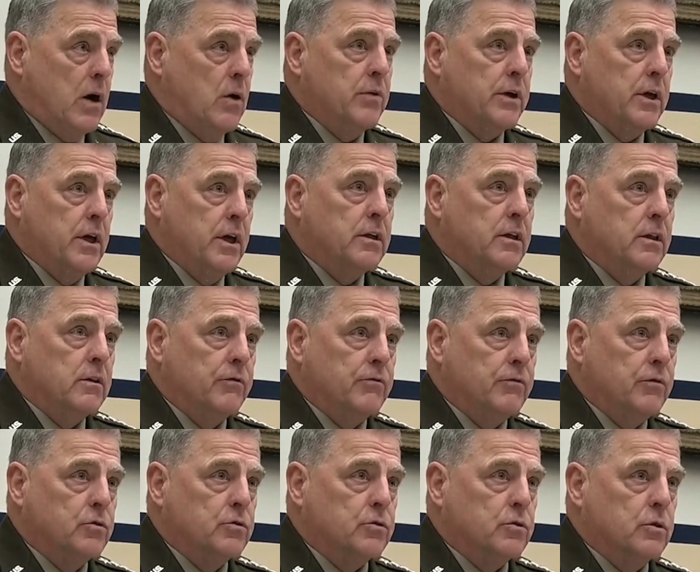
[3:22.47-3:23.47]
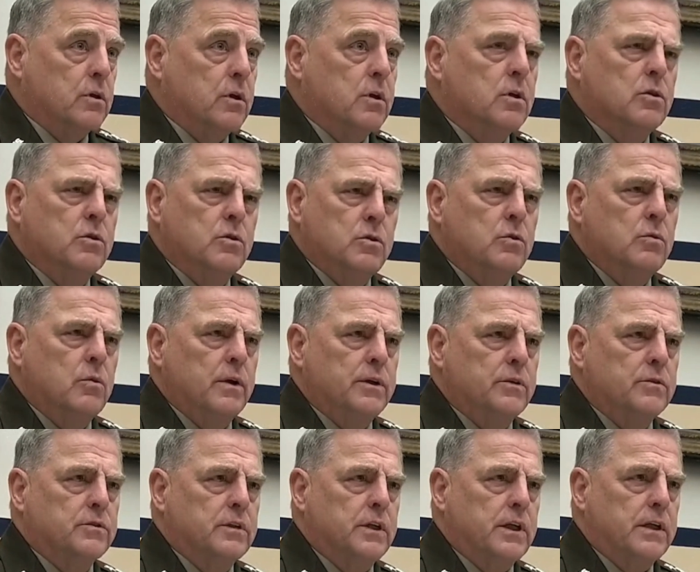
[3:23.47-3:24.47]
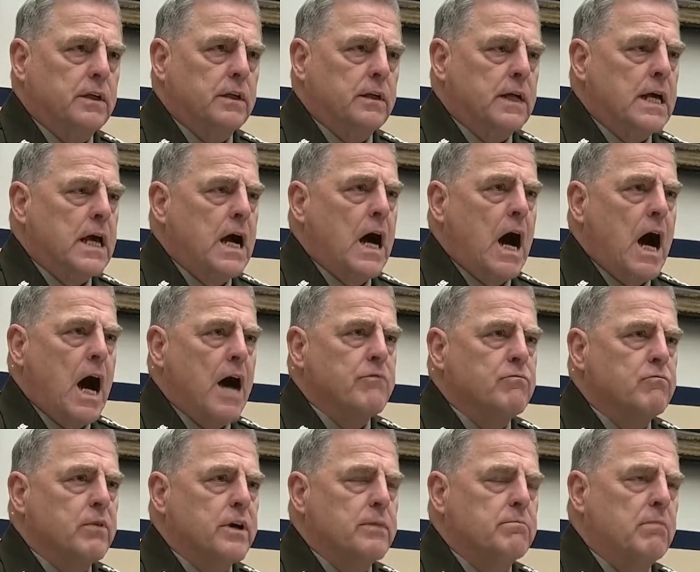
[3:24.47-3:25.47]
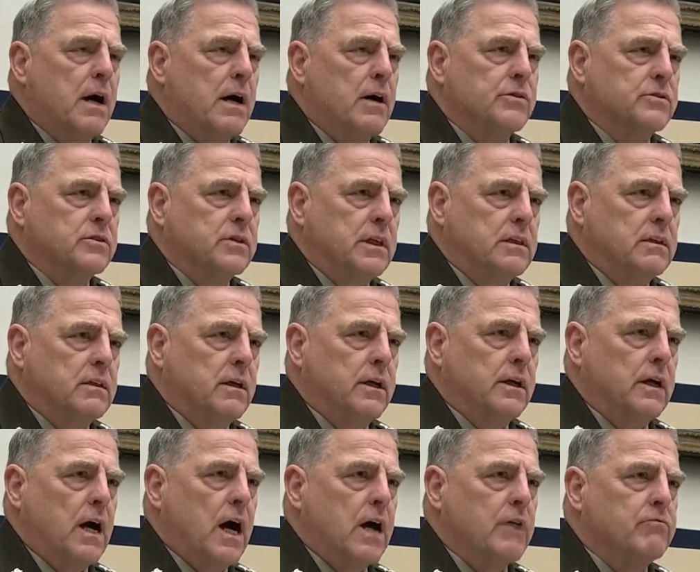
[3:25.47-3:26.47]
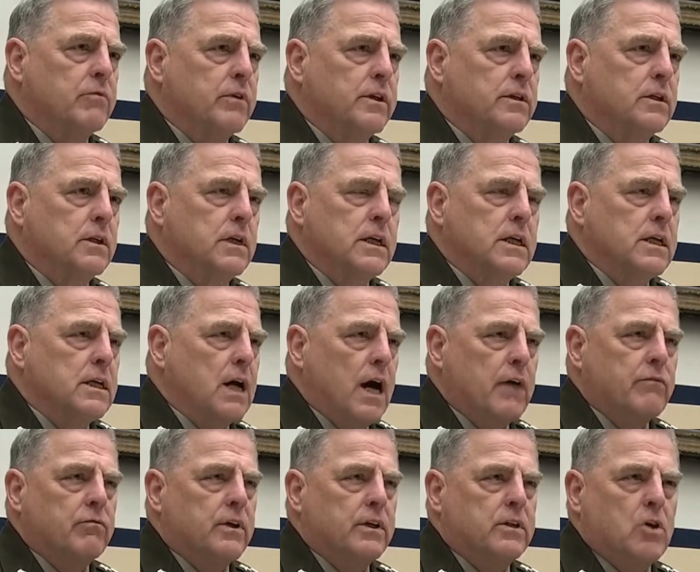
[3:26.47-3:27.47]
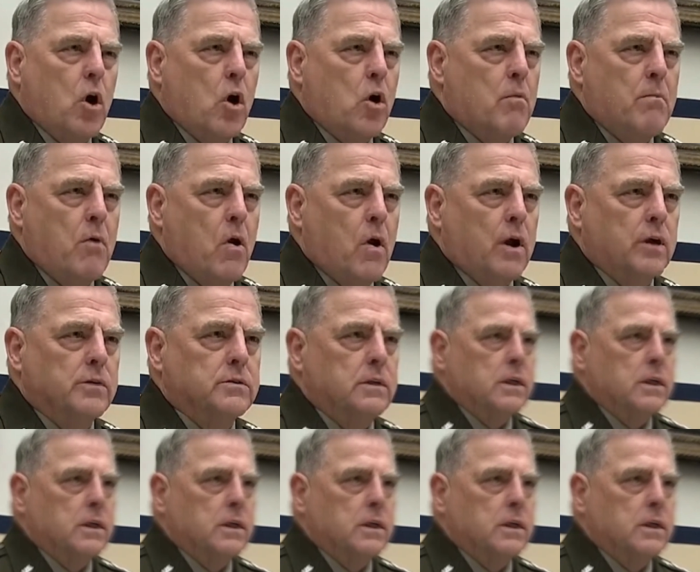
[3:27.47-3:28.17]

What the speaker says: now and in the future, do understand it. I've read Mao Zedong. I've read Karl